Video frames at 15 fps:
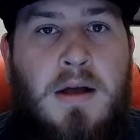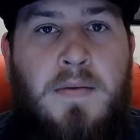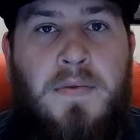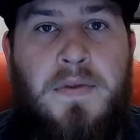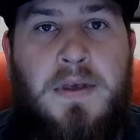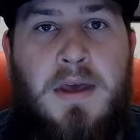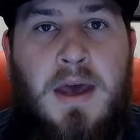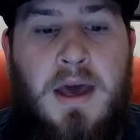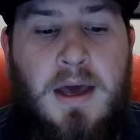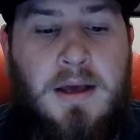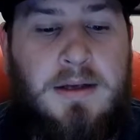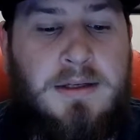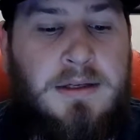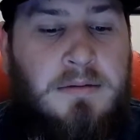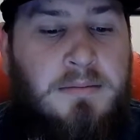
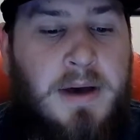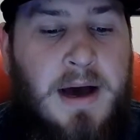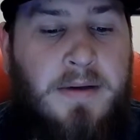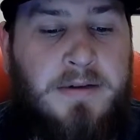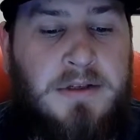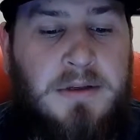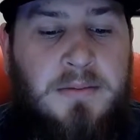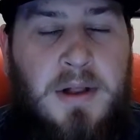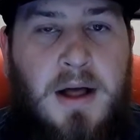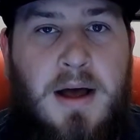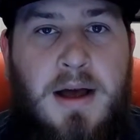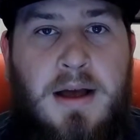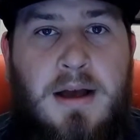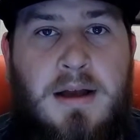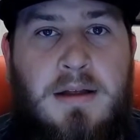case and power
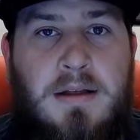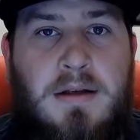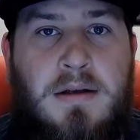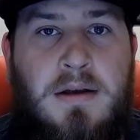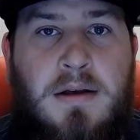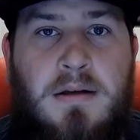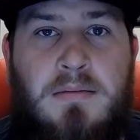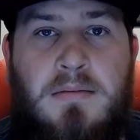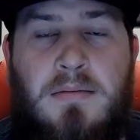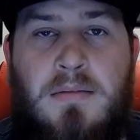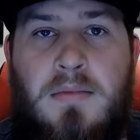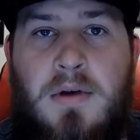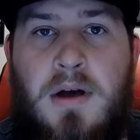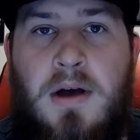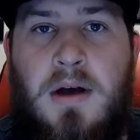supply and the
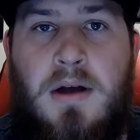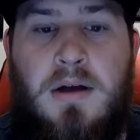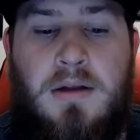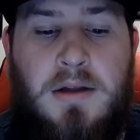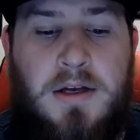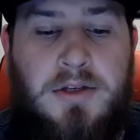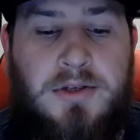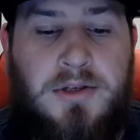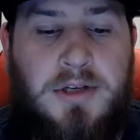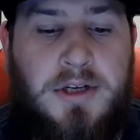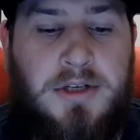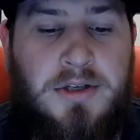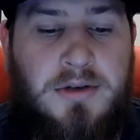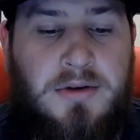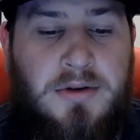less
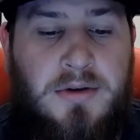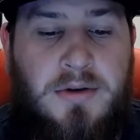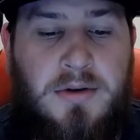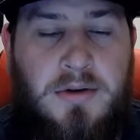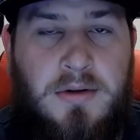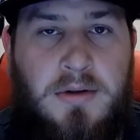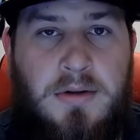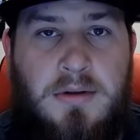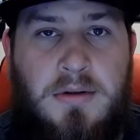traditional